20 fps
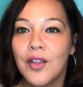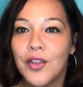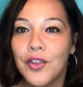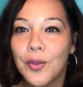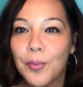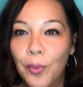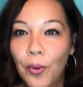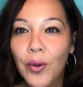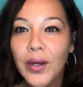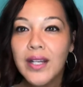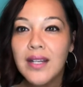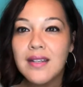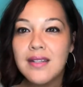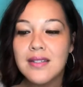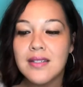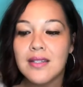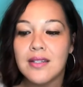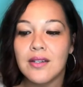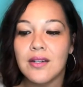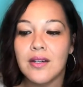The point
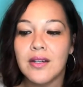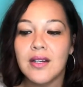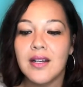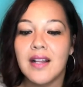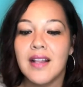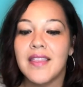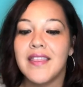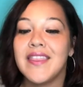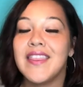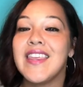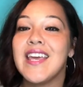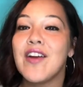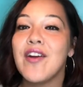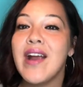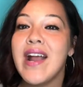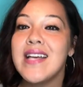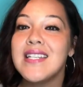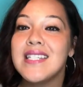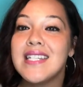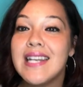is here there
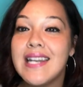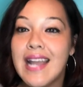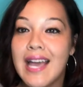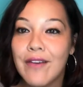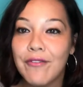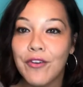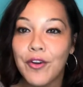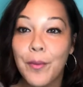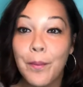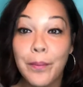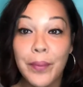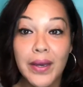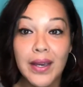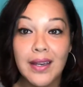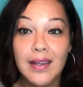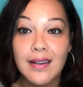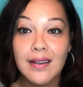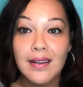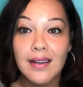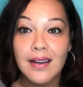has never
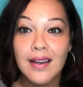been